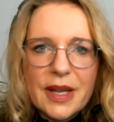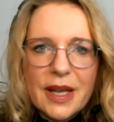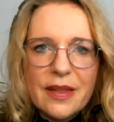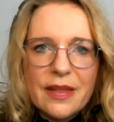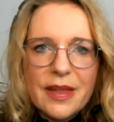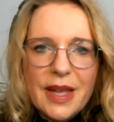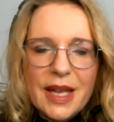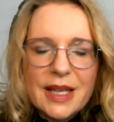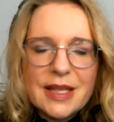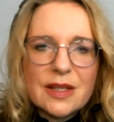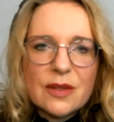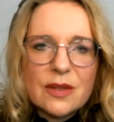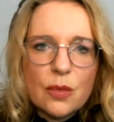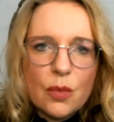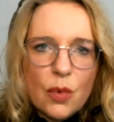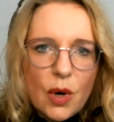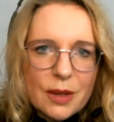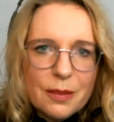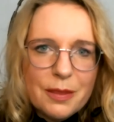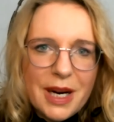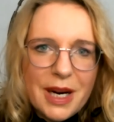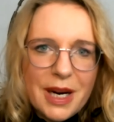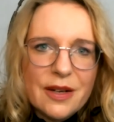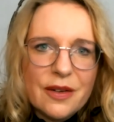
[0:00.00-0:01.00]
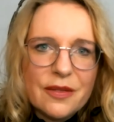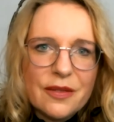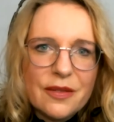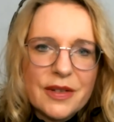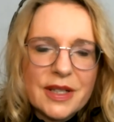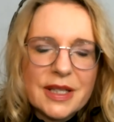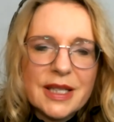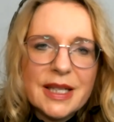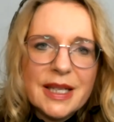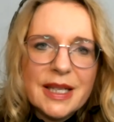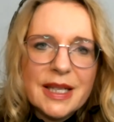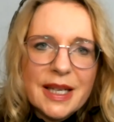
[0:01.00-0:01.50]
And that's one part of
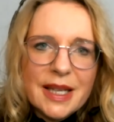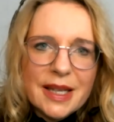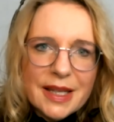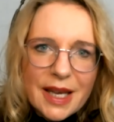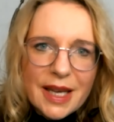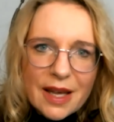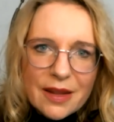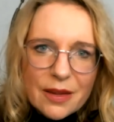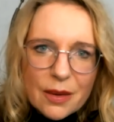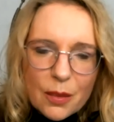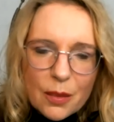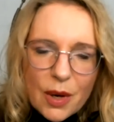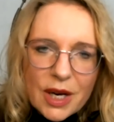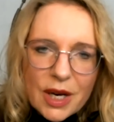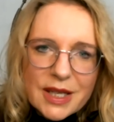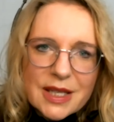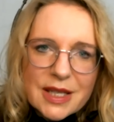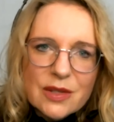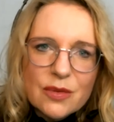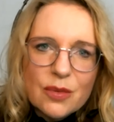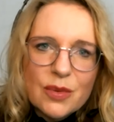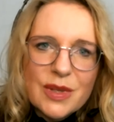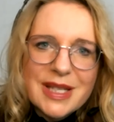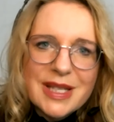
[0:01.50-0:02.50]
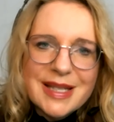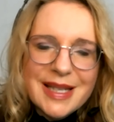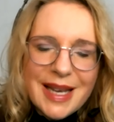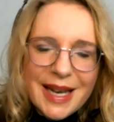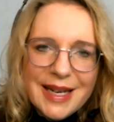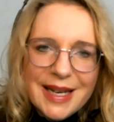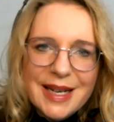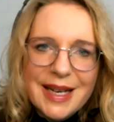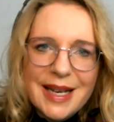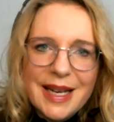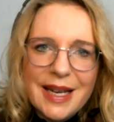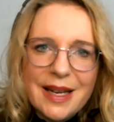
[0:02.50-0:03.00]
it. The other one is
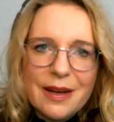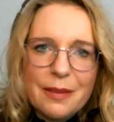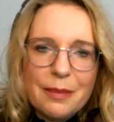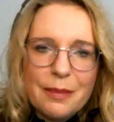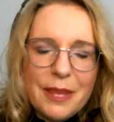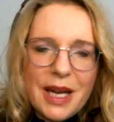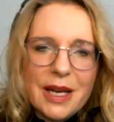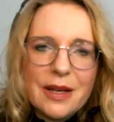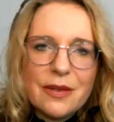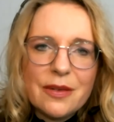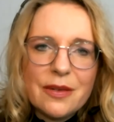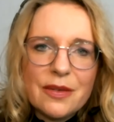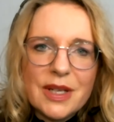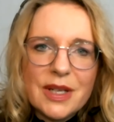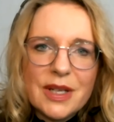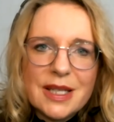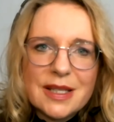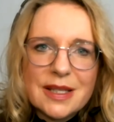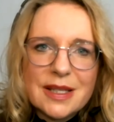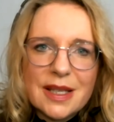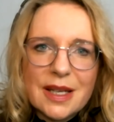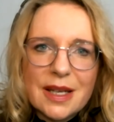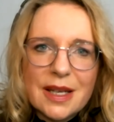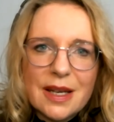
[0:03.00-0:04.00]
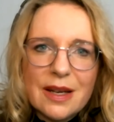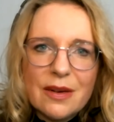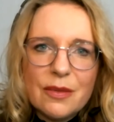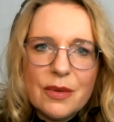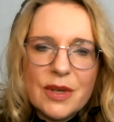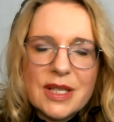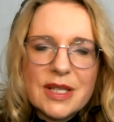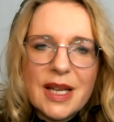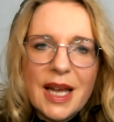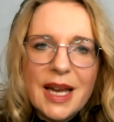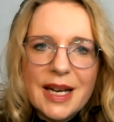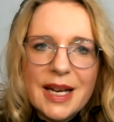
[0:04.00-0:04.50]
recycling batteries.
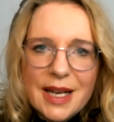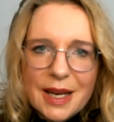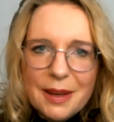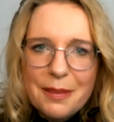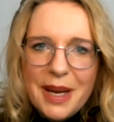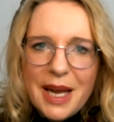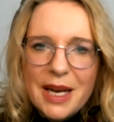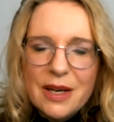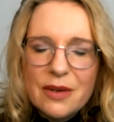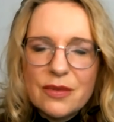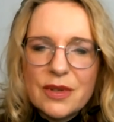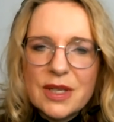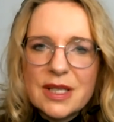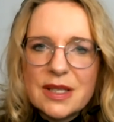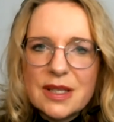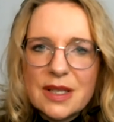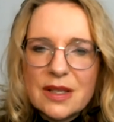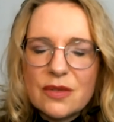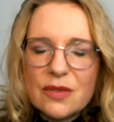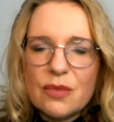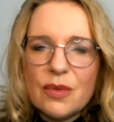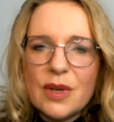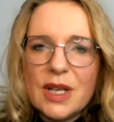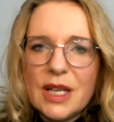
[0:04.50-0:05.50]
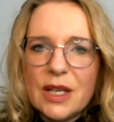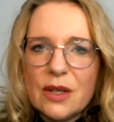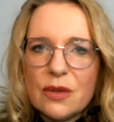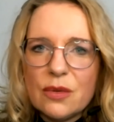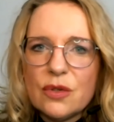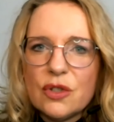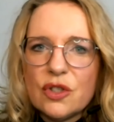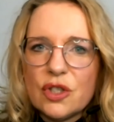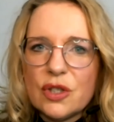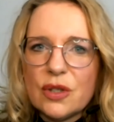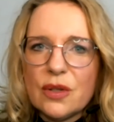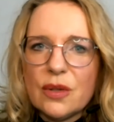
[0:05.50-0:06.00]
Recycling batteries is really
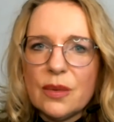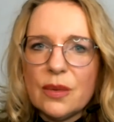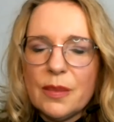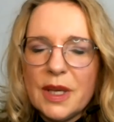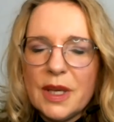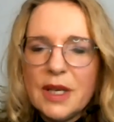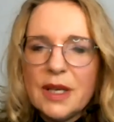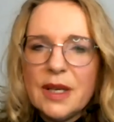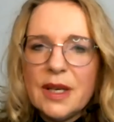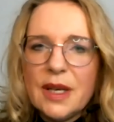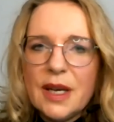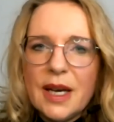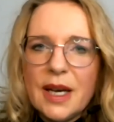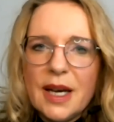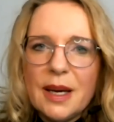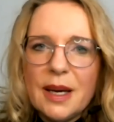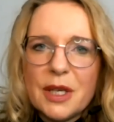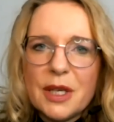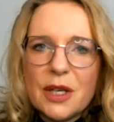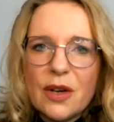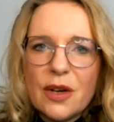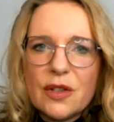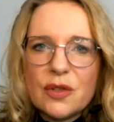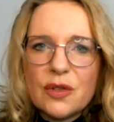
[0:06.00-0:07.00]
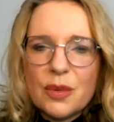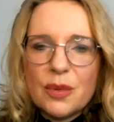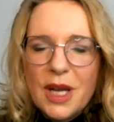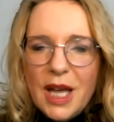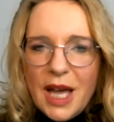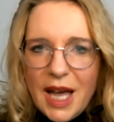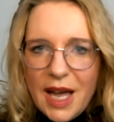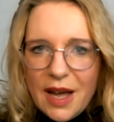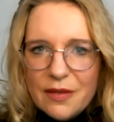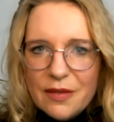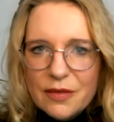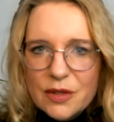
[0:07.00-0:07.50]
crucial because we
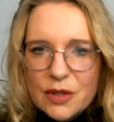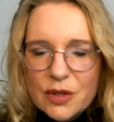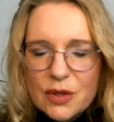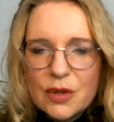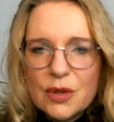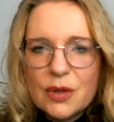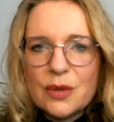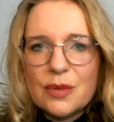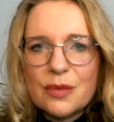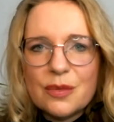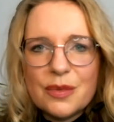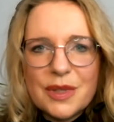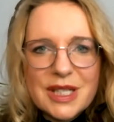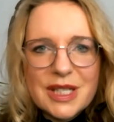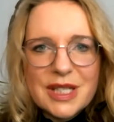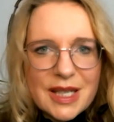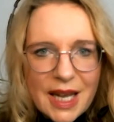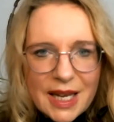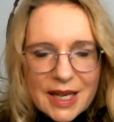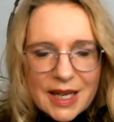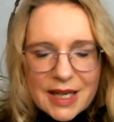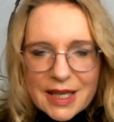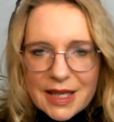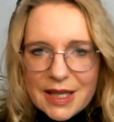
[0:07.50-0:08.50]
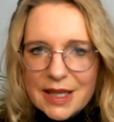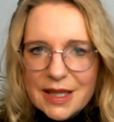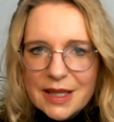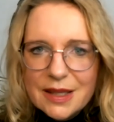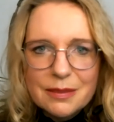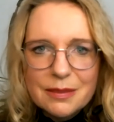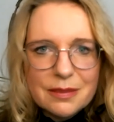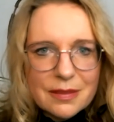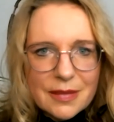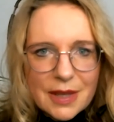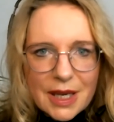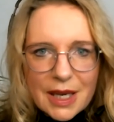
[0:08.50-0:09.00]
have to
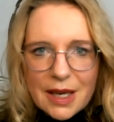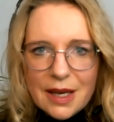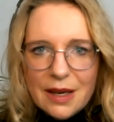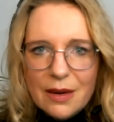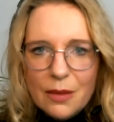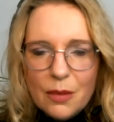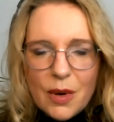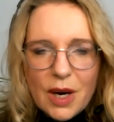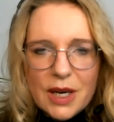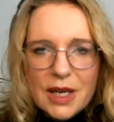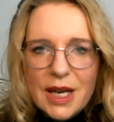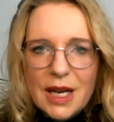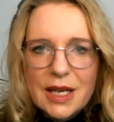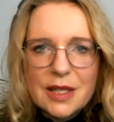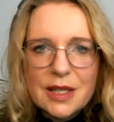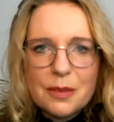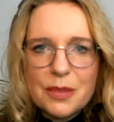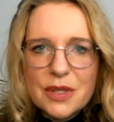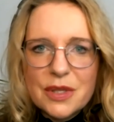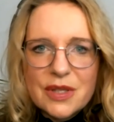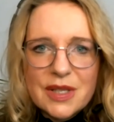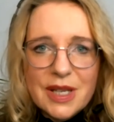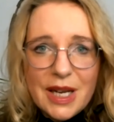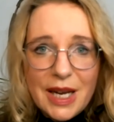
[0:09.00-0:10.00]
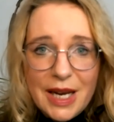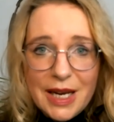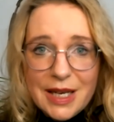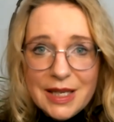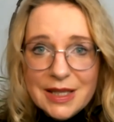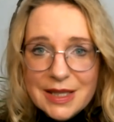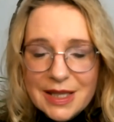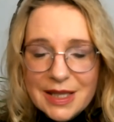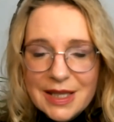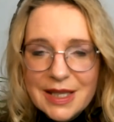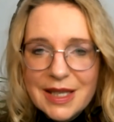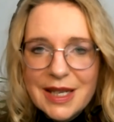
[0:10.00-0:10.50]
recycle
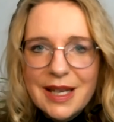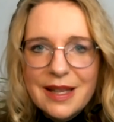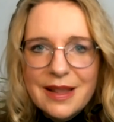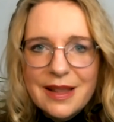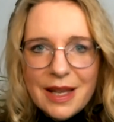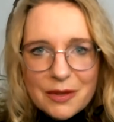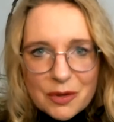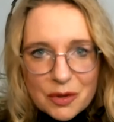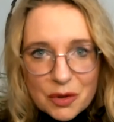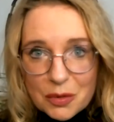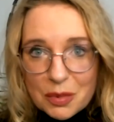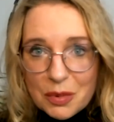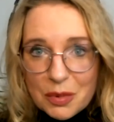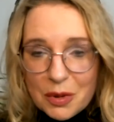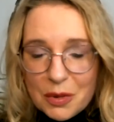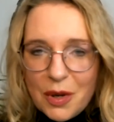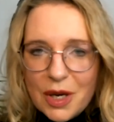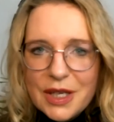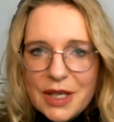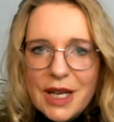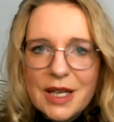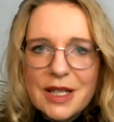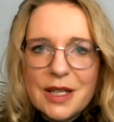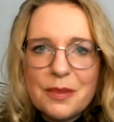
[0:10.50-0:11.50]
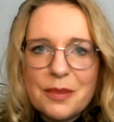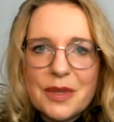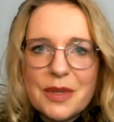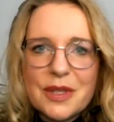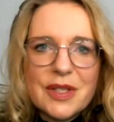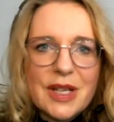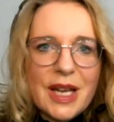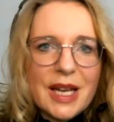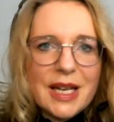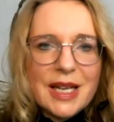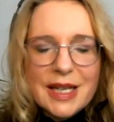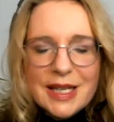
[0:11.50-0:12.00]
100%. That should be
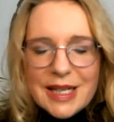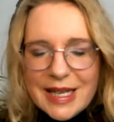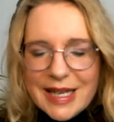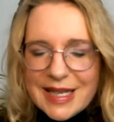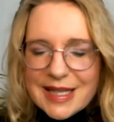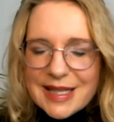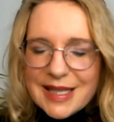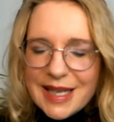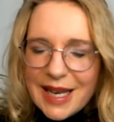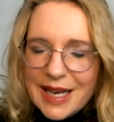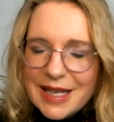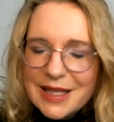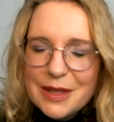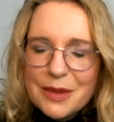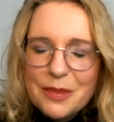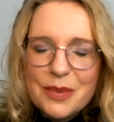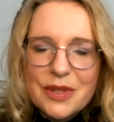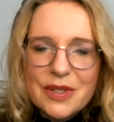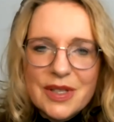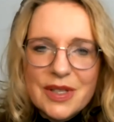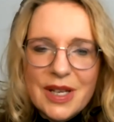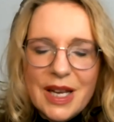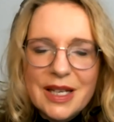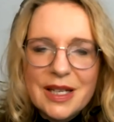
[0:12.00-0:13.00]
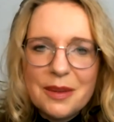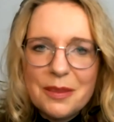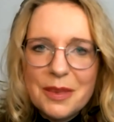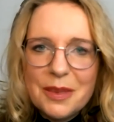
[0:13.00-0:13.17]
100%, at least 80%.